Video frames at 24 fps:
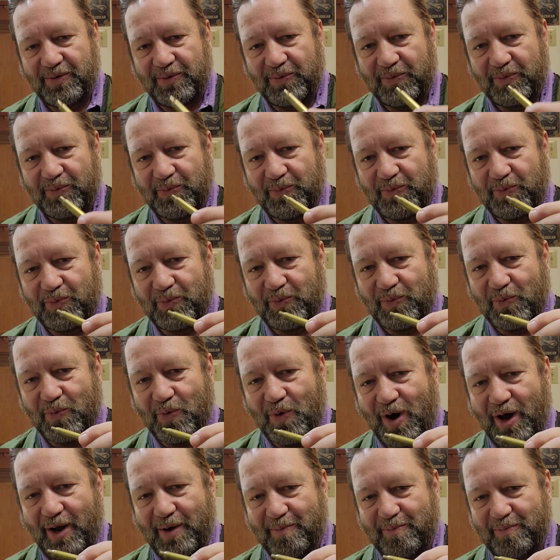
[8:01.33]

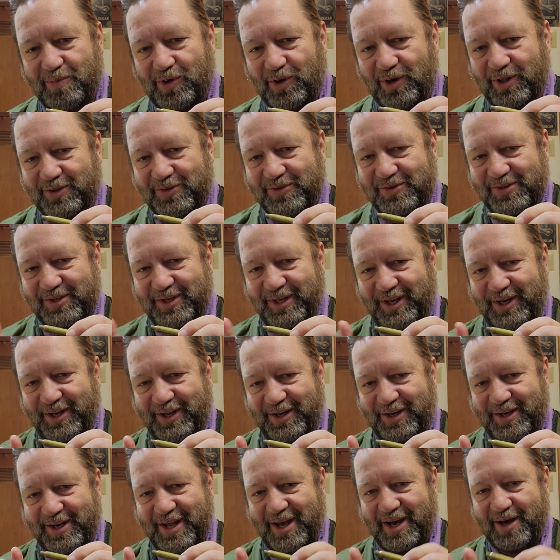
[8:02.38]
what bullet
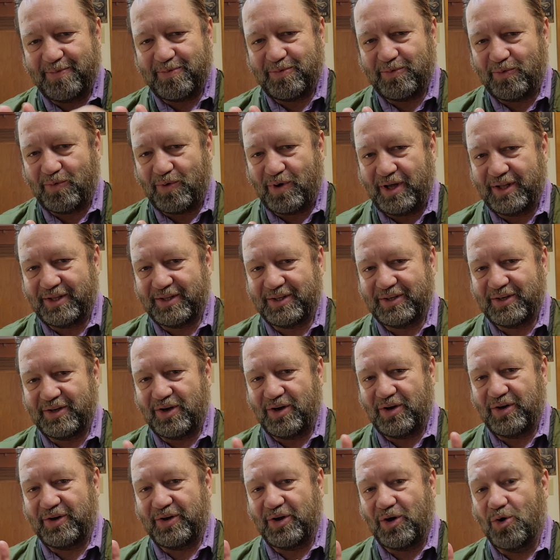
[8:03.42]
seating depth, what
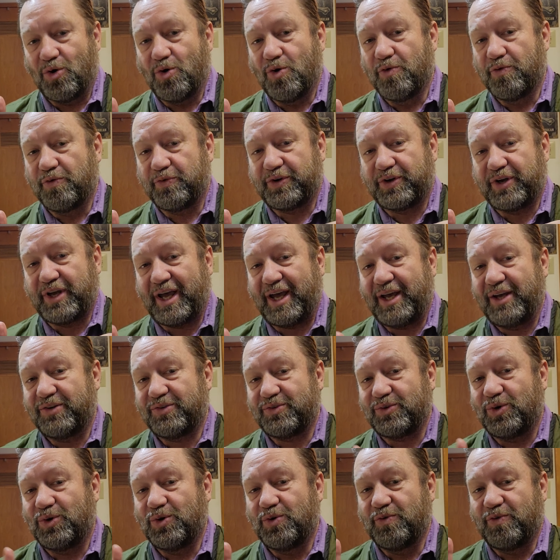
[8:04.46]

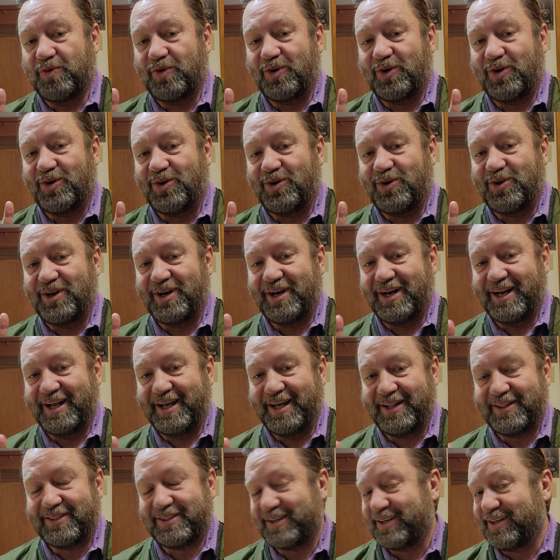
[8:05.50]
case overall
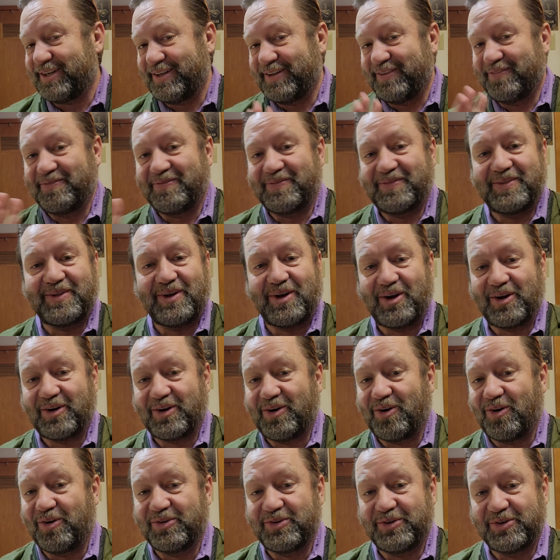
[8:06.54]
length,
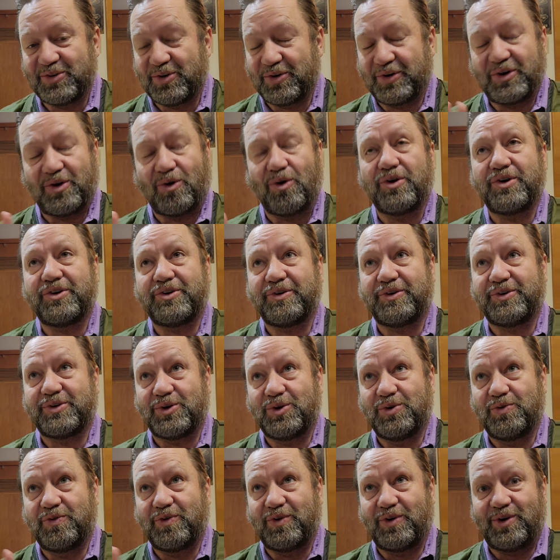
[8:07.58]
cartridge
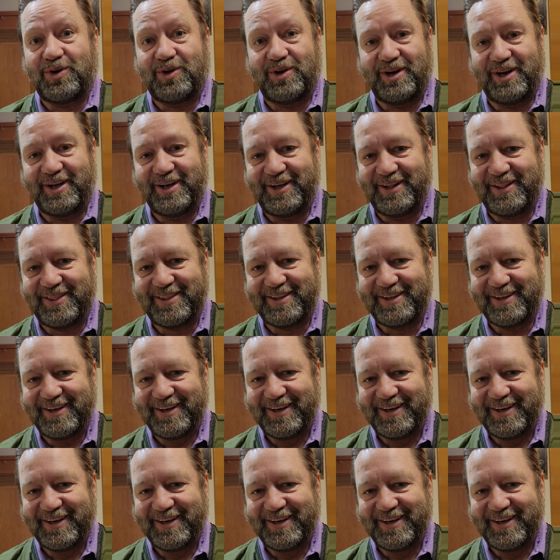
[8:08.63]
overall length